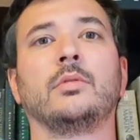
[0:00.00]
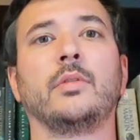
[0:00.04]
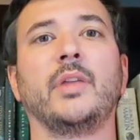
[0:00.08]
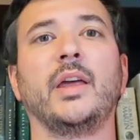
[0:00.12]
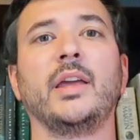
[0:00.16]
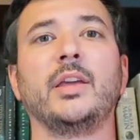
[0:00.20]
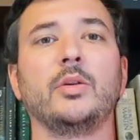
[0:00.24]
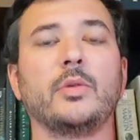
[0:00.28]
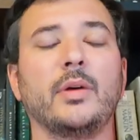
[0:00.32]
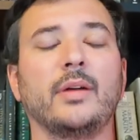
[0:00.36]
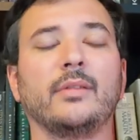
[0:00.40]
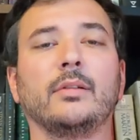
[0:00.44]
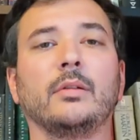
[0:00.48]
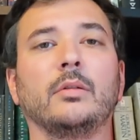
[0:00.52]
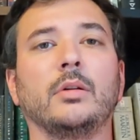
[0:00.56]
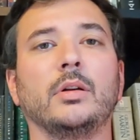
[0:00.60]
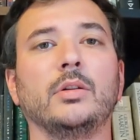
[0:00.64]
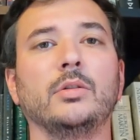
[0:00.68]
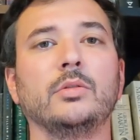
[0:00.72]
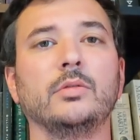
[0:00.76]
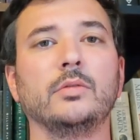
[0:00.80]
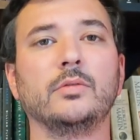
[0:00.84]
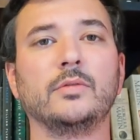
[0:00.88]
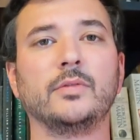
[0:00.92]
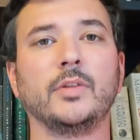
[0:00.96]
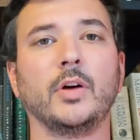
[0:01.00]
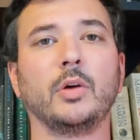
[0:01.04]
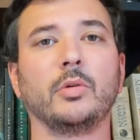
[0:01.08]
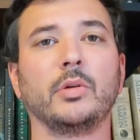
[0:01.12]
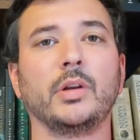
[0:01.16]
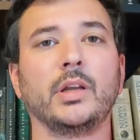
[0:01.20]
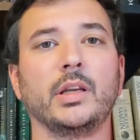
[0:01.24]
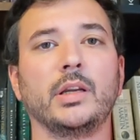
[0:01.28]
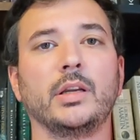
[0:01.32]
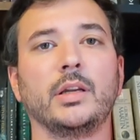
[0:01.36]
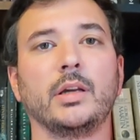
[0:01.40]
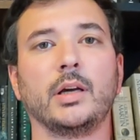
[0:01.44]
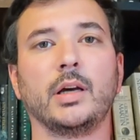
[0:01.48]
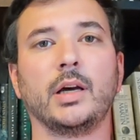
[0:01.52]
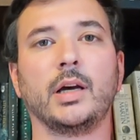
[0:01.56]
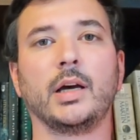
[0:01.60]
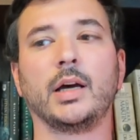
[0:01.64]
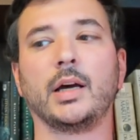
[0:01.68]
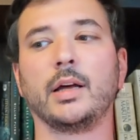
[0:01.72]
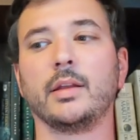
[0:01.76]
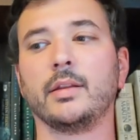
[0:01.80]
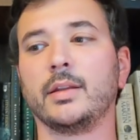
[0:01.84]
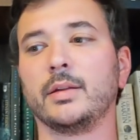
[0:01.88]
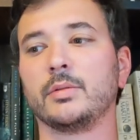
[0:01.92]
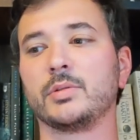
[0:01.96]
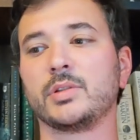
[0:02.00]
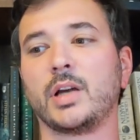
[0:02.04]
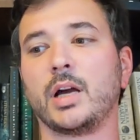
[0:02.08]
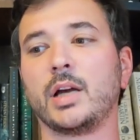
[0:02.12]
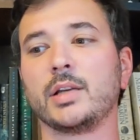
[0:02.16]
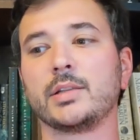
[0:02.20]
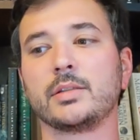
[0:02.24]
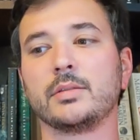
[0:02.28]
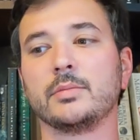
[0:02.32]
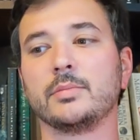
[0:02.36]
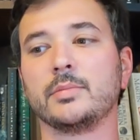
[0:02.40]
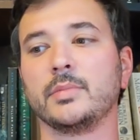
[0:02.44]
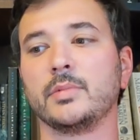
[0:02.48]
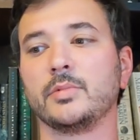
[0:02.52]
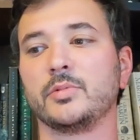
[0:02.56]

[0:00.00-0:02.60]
Thank you everyone who voted. That was awesome.